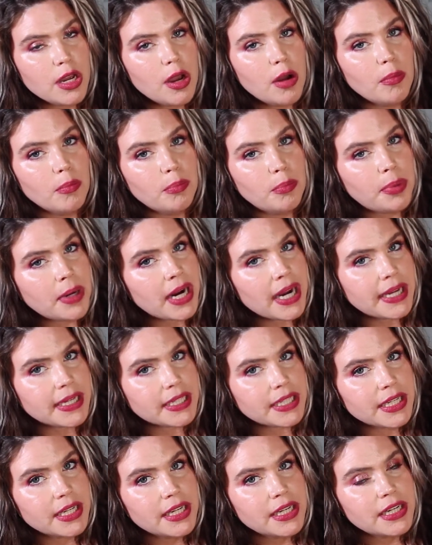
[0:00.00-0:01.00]

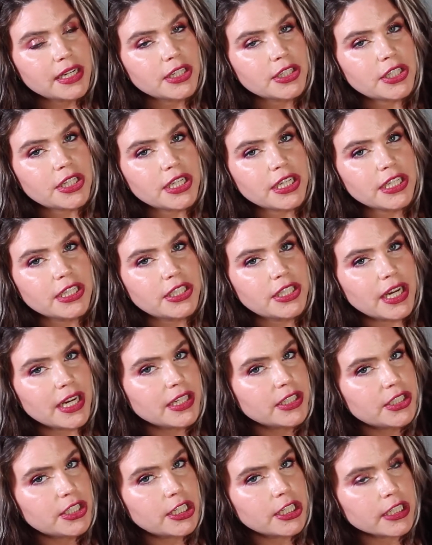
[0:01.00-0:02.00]
but she
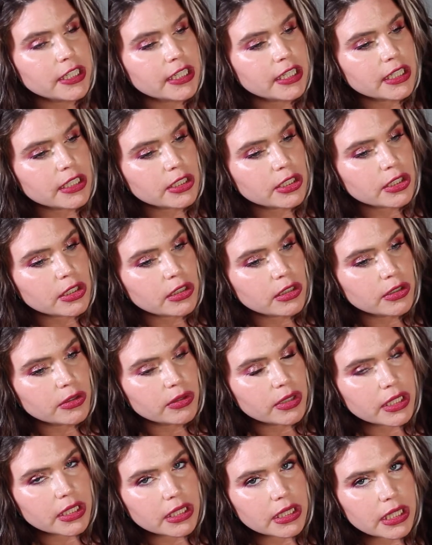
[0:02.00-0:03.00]
intentionally
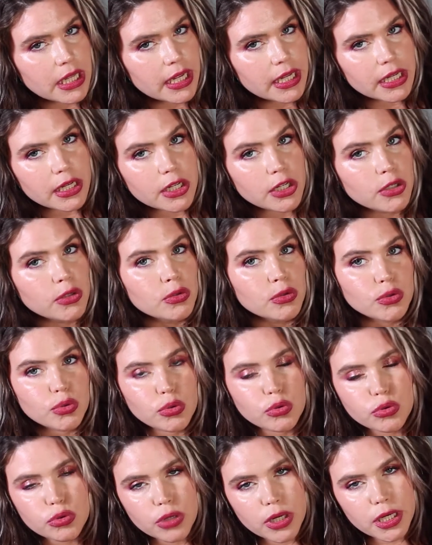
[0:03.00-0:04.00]
excluded like
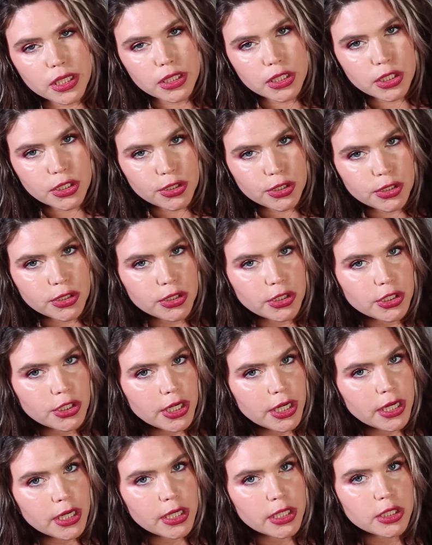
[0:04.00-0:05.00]
neutral transition
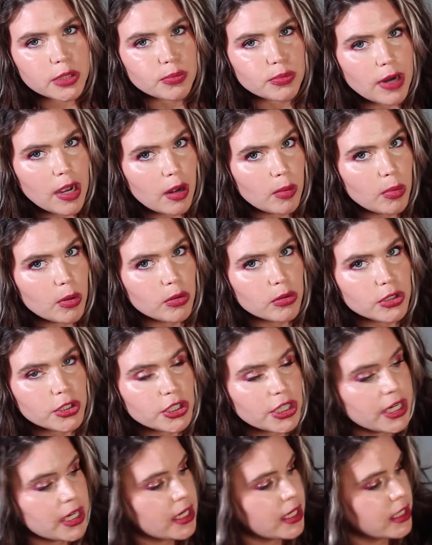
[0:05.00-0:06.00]
shades, brow bone
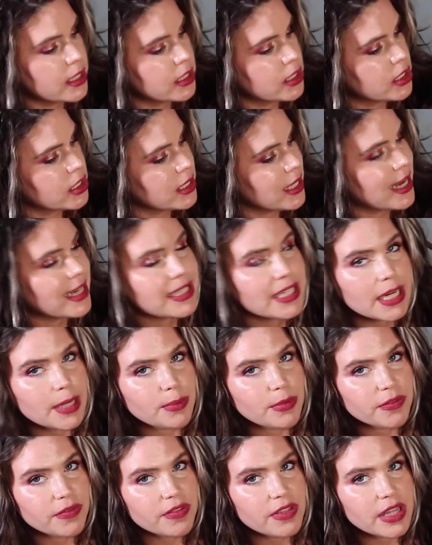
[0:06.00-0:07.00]
shades, that type
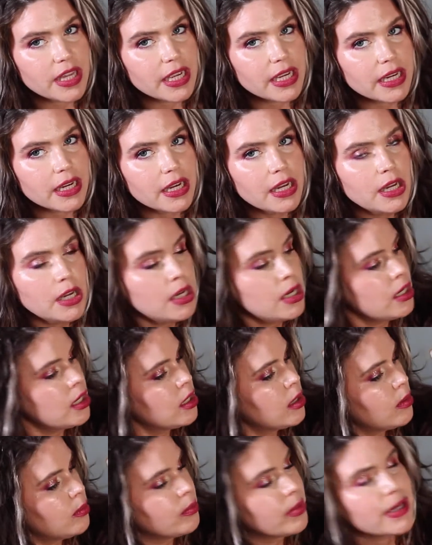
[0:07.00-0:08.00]
of thing,
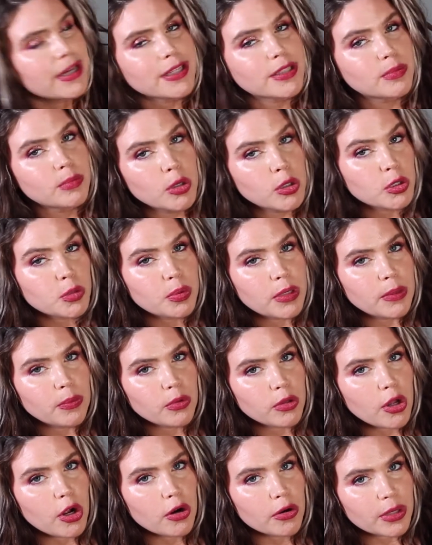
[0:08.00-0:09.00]
because most
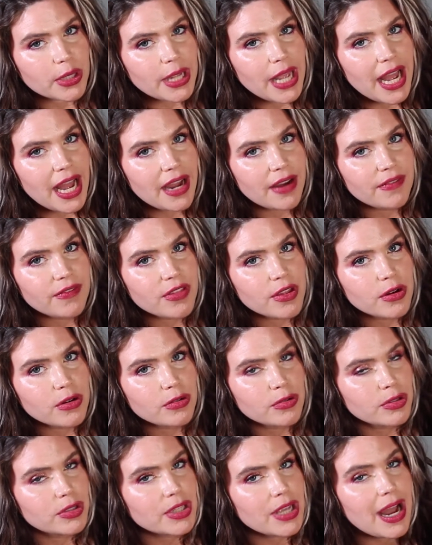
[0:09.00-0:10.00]
people already have
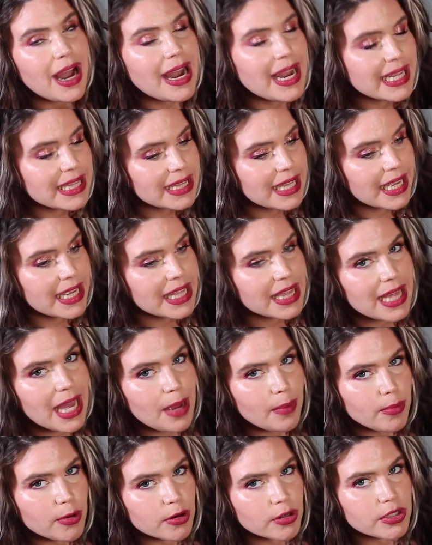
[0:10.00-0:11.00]
those. I like
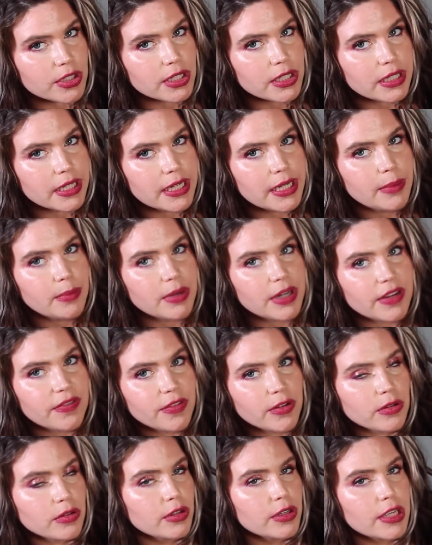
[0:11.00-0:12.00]
that personally, but if
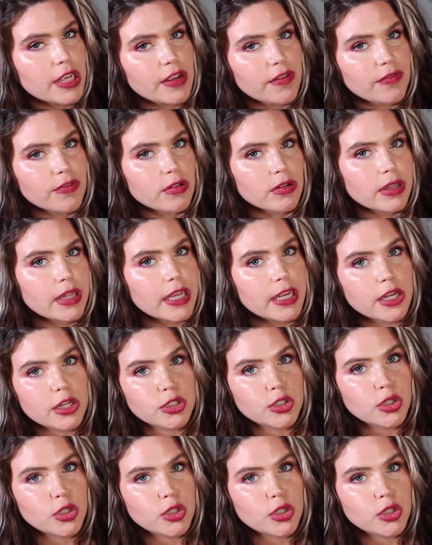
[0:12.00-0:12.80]
you're looking for like